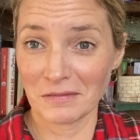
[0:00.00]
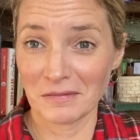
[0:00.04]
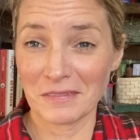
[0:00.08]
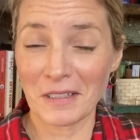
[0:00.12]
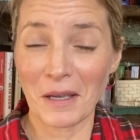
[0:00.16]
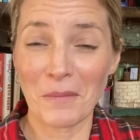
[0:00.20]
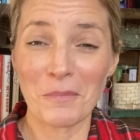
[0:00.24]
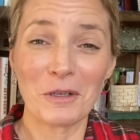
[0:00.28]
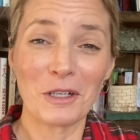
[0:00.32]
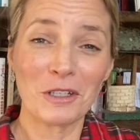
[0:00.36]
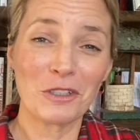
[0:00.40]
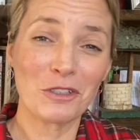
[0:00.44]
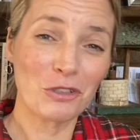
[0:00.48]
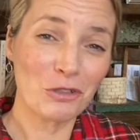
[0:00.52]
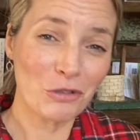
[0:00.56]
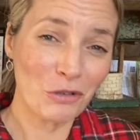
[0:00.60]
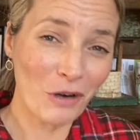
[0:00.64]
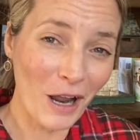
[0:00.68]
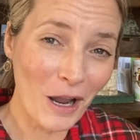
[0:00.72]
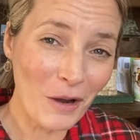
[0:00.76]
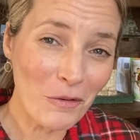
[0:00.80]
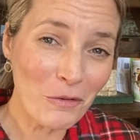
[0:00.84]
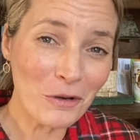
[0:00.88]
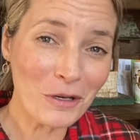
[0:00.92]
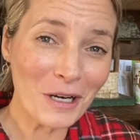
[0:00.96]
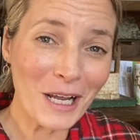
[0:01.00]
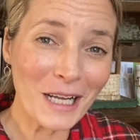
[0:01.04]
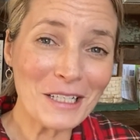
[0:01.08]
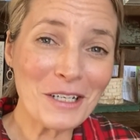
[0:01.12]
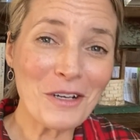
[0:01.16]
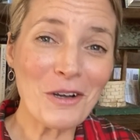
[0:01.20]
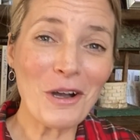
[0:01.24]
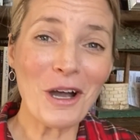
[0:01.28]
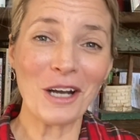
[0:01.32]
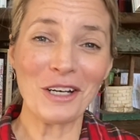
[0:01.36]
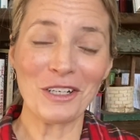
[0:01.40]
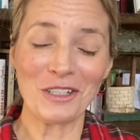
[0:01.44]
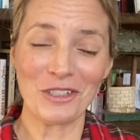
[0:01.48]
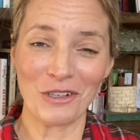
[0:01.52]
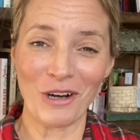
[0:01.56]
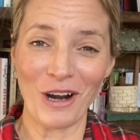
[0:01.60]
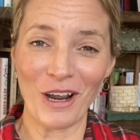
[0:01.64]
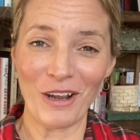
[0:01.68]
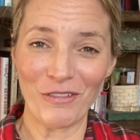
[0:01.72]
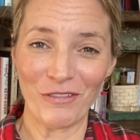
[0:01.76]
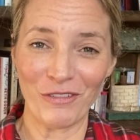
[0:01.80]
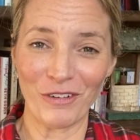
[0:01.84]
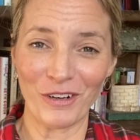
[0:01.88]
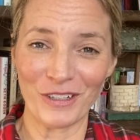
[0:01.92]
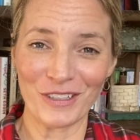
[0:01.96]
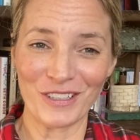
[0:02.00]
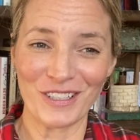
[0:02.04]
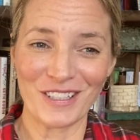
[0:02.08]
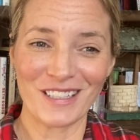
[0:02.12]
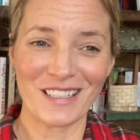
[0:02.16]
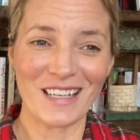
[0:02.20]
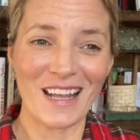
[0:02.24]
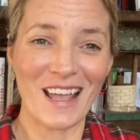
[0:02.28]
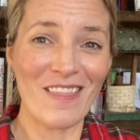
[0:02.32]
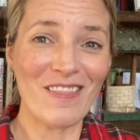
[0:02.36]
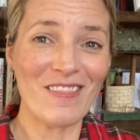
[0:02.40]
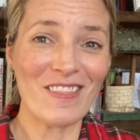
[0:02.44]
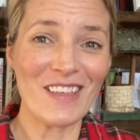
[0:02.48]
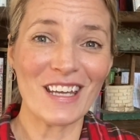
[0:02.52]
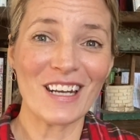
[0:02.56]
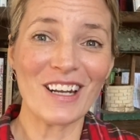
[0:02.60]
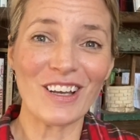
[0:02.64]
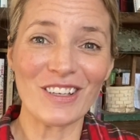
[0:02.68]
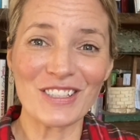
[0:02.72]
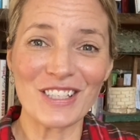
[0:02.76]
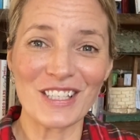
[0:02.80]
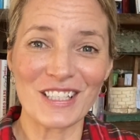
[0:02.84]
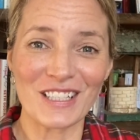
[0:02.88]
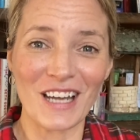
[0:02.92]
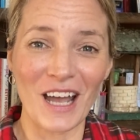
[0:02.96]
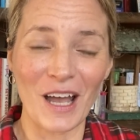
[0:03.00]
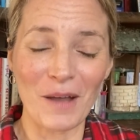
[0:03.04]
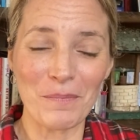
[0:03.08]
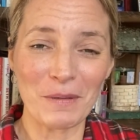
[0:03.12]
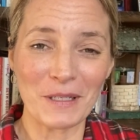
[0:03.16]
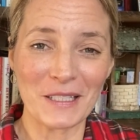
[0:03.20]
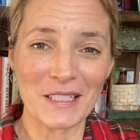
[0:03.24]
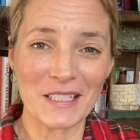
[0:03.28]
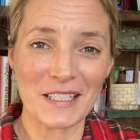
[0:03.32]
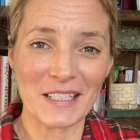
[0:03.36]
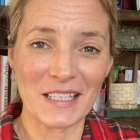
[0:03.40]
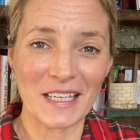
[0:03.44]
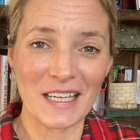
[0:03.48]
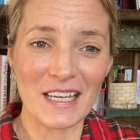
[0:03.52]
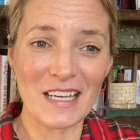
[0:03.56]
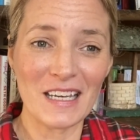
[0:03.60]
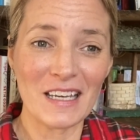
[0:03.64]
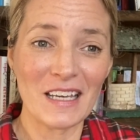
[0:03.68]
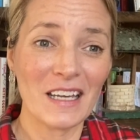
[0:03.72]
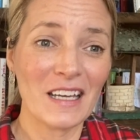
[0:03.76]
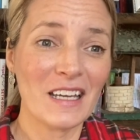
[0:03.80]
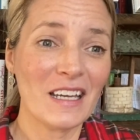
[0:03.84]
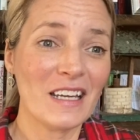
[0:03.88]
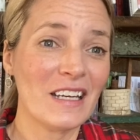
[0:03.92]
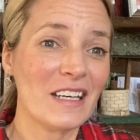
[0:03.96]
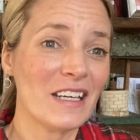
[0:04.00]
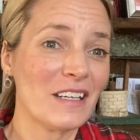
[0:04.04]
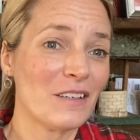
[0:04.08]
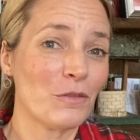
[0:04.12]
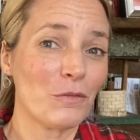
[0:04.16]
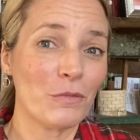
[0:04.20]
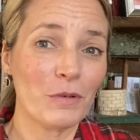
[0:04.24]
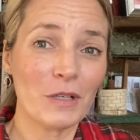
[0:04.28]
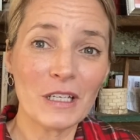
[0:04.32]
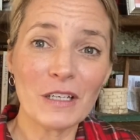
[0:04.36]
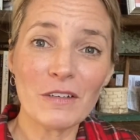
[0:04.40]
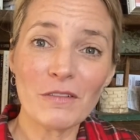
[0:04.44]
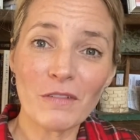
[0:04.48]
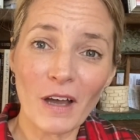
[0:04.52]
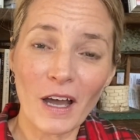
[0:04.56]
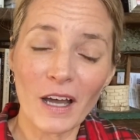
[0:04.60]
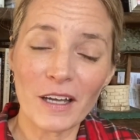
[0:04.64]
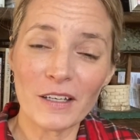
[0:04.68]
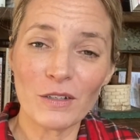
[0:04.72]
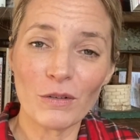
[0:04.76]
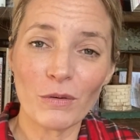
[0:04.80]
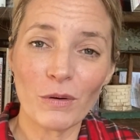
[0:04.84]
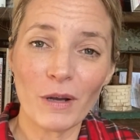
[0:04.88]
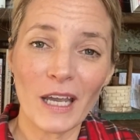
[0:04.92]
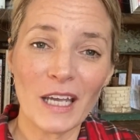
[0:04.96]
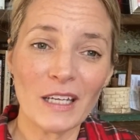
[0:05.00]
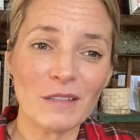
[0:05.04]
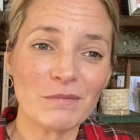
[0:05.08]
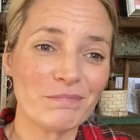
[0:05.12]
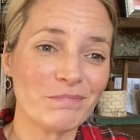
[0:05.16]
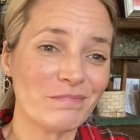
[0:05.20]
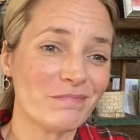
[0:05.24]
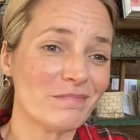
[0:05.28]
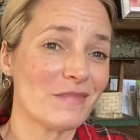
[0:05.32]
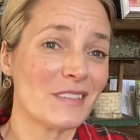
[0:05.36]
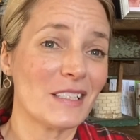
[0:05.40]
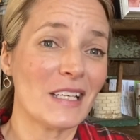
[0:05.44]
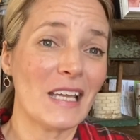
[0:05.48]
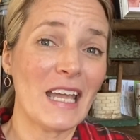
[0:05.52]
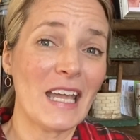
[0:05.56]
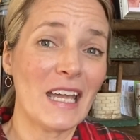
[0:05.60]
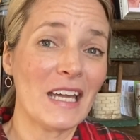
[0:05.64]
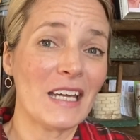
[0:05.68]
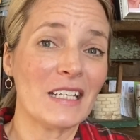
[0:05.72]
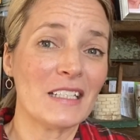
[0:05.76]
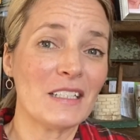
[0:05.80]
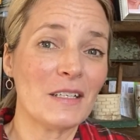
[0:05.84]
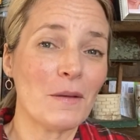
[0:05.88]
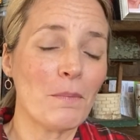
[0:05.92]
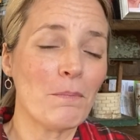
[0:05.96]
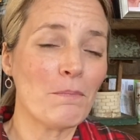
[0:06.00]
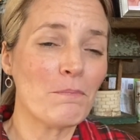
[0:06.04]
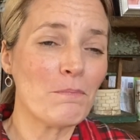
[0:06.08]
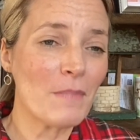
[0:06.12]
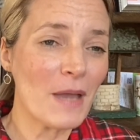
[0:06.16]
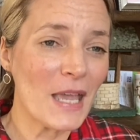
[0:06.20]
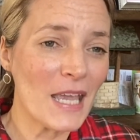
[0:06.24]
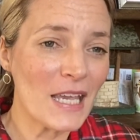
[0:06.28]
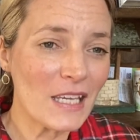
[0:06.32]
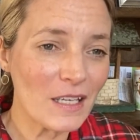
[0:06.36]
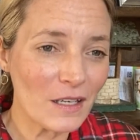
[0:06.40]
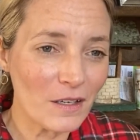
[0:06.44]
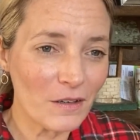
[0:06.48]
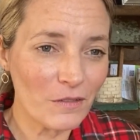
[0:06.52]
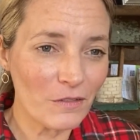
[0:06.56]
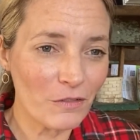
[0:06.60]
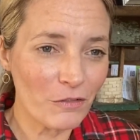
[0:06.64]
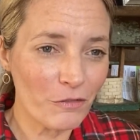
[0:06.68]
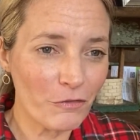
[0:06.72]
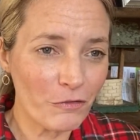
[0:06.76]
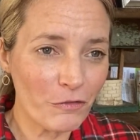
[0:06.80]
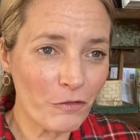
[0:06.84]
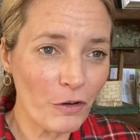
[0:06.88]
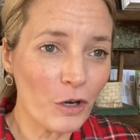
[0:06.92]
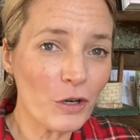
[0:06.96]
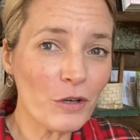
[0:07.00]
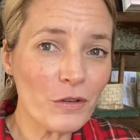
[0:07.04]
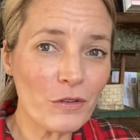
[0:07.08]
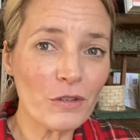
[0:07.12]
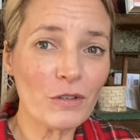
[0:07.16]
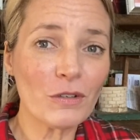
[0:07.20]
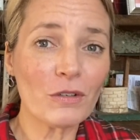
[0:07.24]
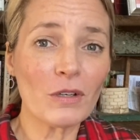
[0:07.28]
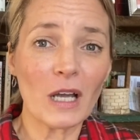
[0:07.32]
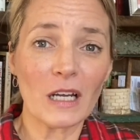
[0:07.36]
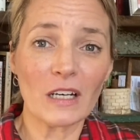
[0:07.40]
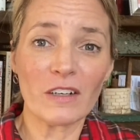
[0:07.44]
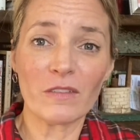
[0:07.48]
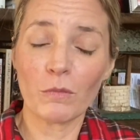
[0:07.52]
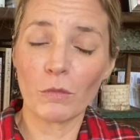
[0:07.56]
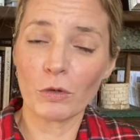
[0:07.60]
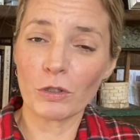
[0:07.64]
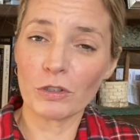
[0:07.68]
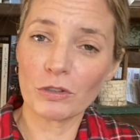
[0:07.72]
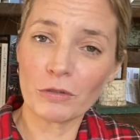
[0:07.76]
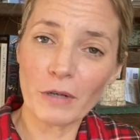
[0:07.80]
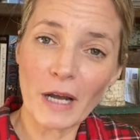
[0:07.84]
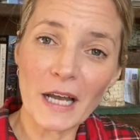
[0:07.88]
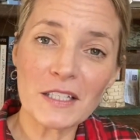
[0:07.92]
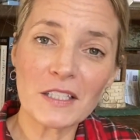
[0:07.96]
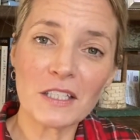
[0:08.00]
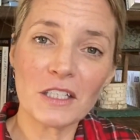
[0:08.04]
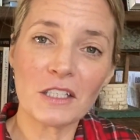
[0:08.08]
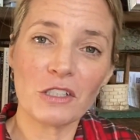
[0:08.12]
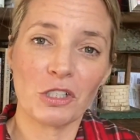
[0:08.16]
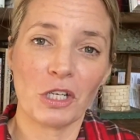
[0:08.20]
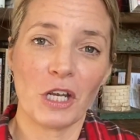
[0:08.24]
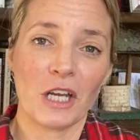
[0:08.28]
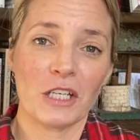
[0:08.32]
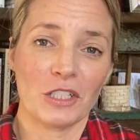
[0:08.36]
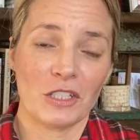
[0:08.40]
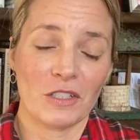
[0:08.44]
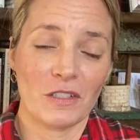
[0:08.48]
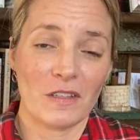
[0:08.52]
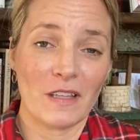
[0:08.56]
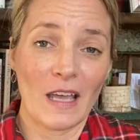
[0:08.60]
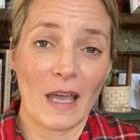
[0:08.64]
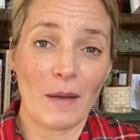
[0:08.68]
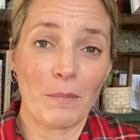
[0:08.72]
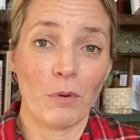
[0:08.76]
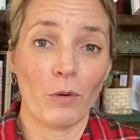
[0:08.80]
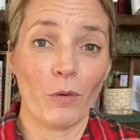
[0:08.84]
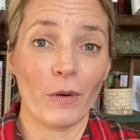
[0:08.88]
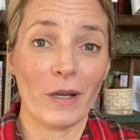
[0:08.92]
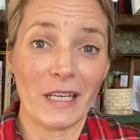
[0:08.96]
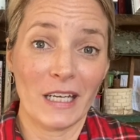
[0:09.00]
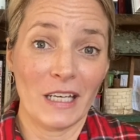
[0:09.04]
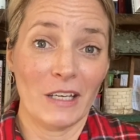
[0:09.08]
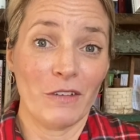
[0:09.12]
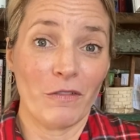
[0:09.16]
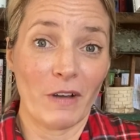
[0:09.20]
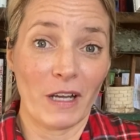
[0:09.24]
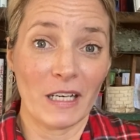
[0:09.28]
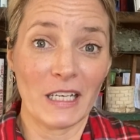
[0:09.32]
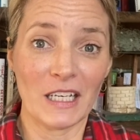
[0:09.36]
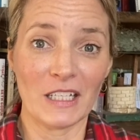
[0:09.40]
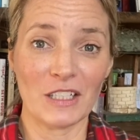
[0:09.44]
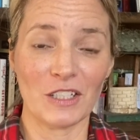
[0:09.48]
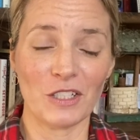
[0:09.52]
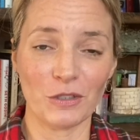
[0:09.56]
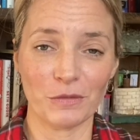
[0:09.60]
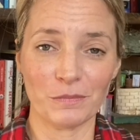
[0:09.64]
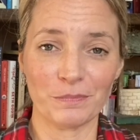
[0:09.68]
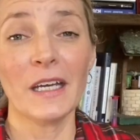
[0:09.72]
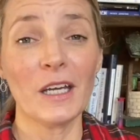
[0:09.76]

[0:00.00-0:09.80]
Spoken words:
I'm going to try what I know how to try first, and then I'll stop and see, reevaluate, and make further kind of more drastic changes at that point if I need to.